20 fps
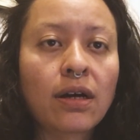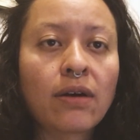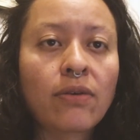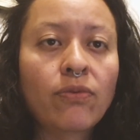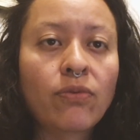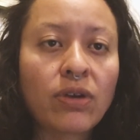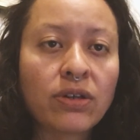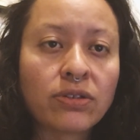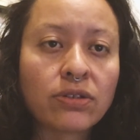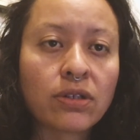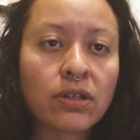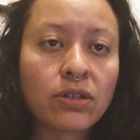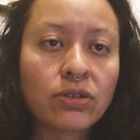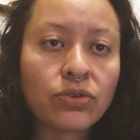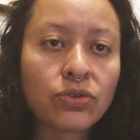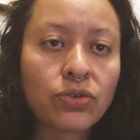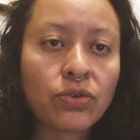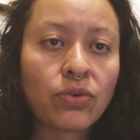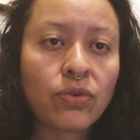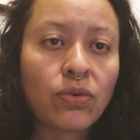
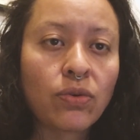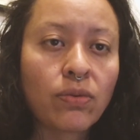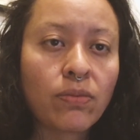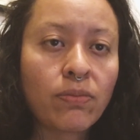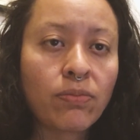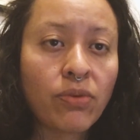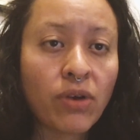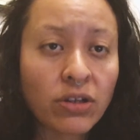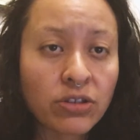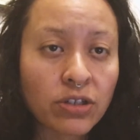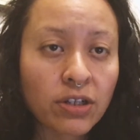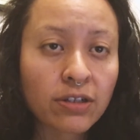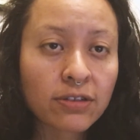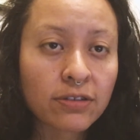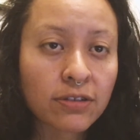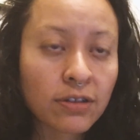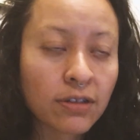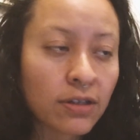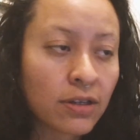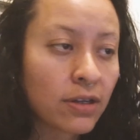residential project.
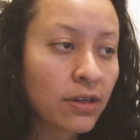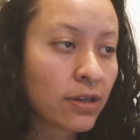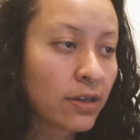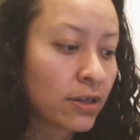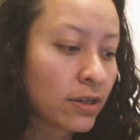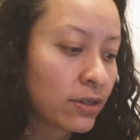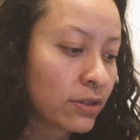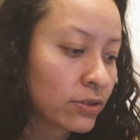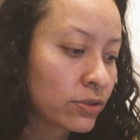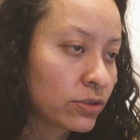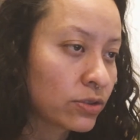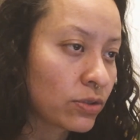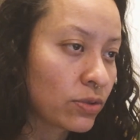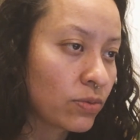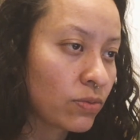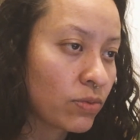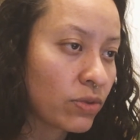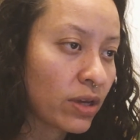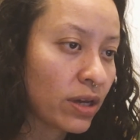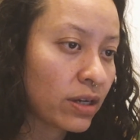So
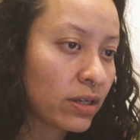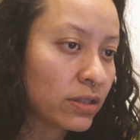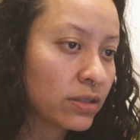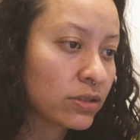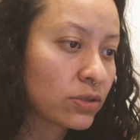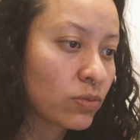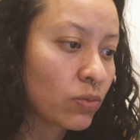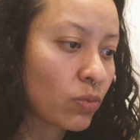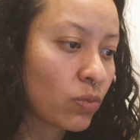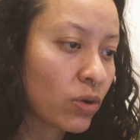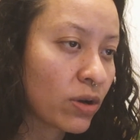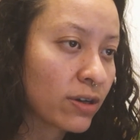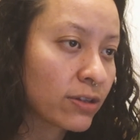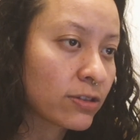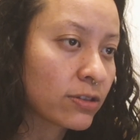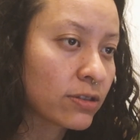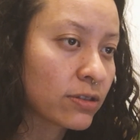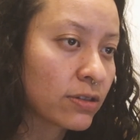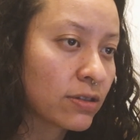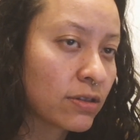that is
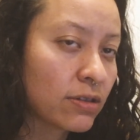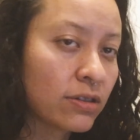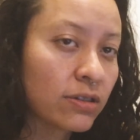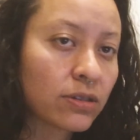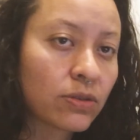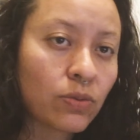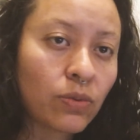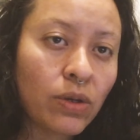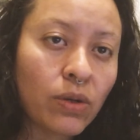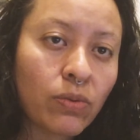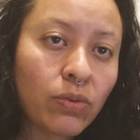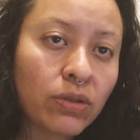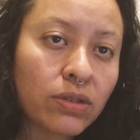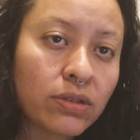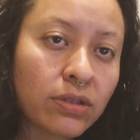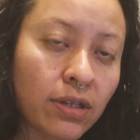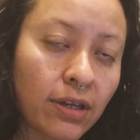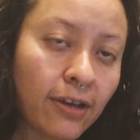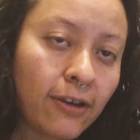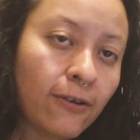what this week will
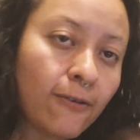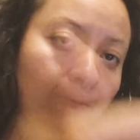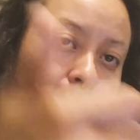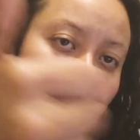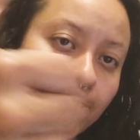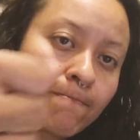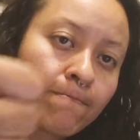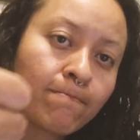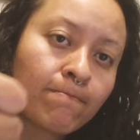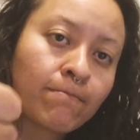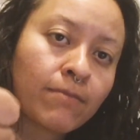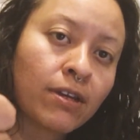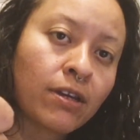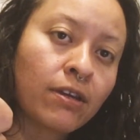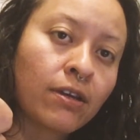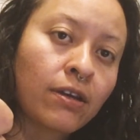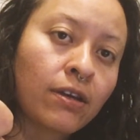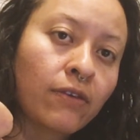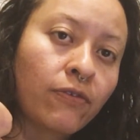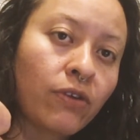entail.
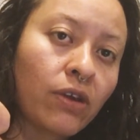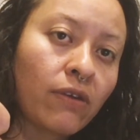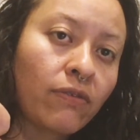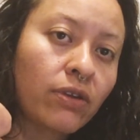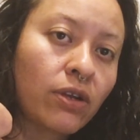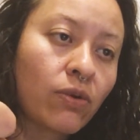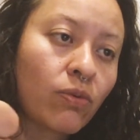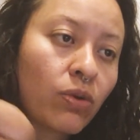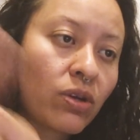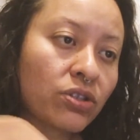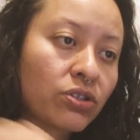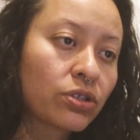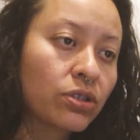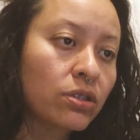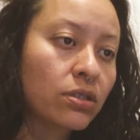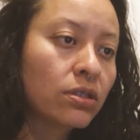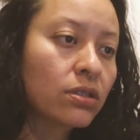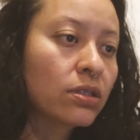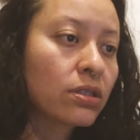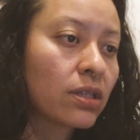If you have any
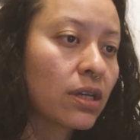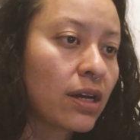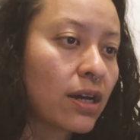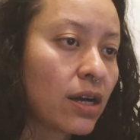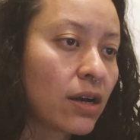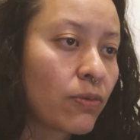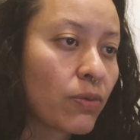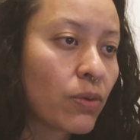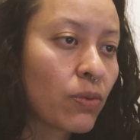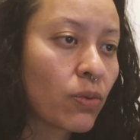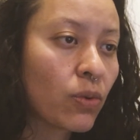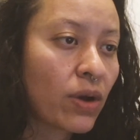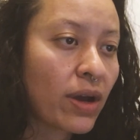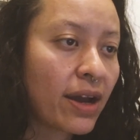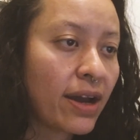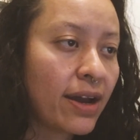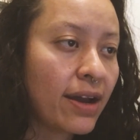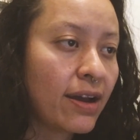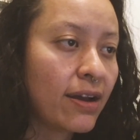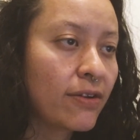questions, we will
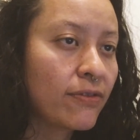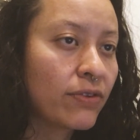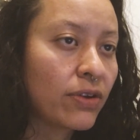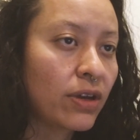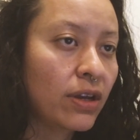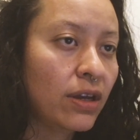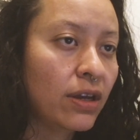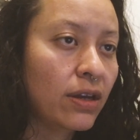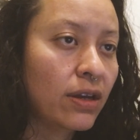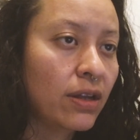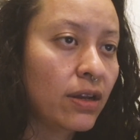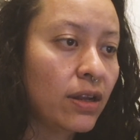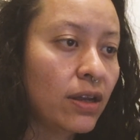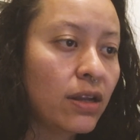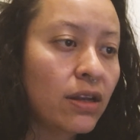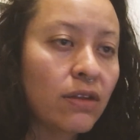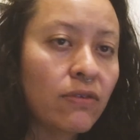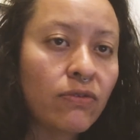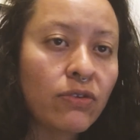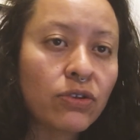have an
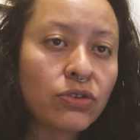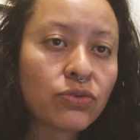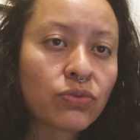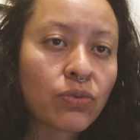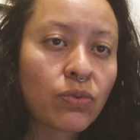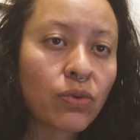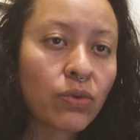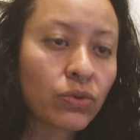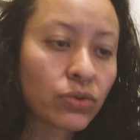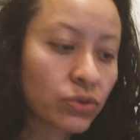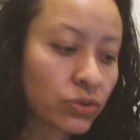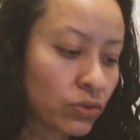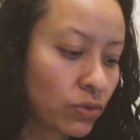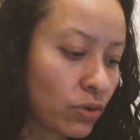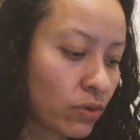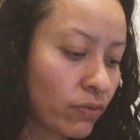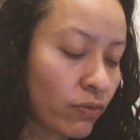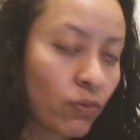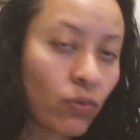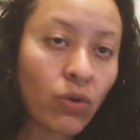individual sort
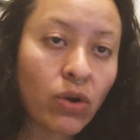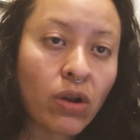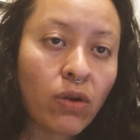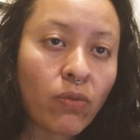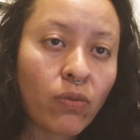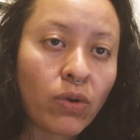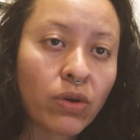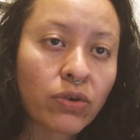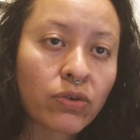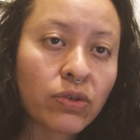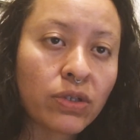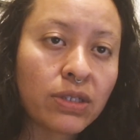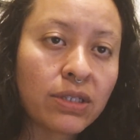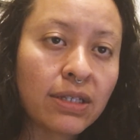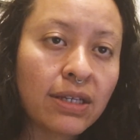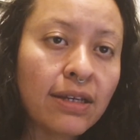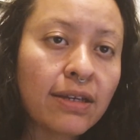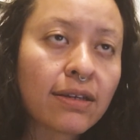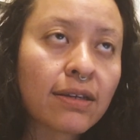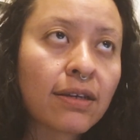of one-on-one
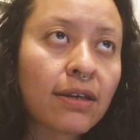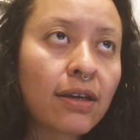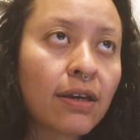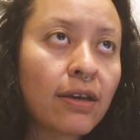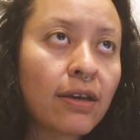critique.